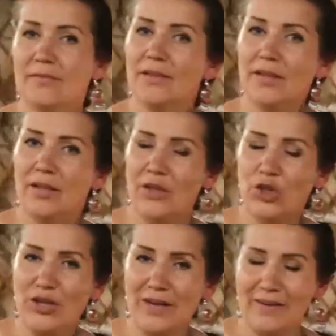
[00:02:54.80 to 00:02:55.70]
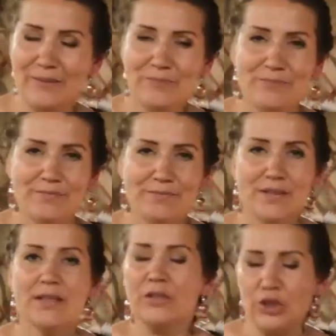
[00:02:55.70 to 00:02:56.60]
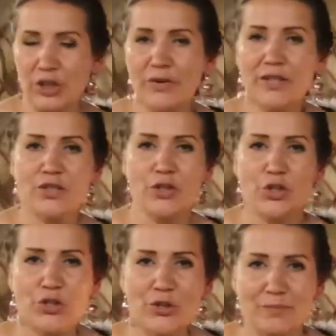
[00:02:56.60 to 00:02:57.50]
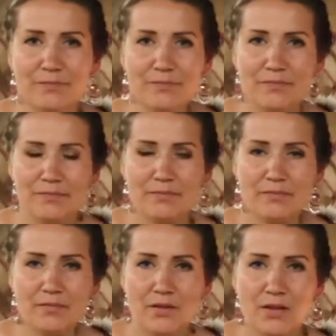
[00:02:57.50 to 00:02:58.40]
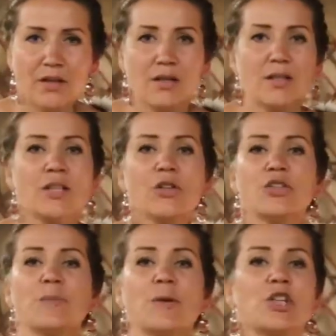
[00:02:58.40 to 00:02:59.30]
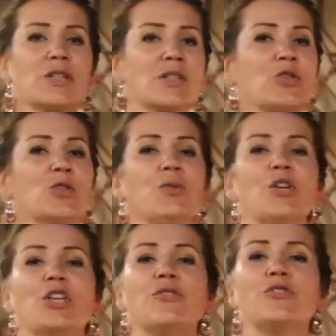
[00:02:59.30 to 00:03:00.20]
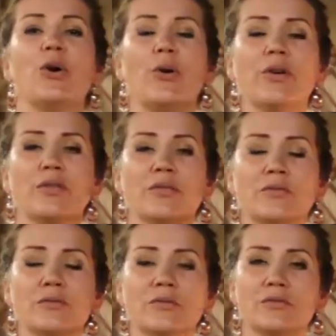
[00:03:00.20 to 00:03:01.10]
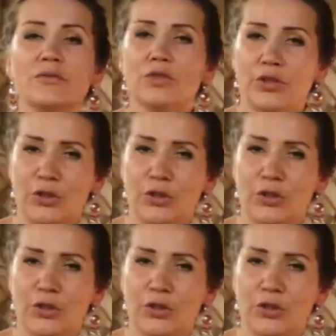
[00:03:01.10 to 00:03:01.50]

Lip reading: take a deep inhale and a deep exhale. Look at the fire spirit.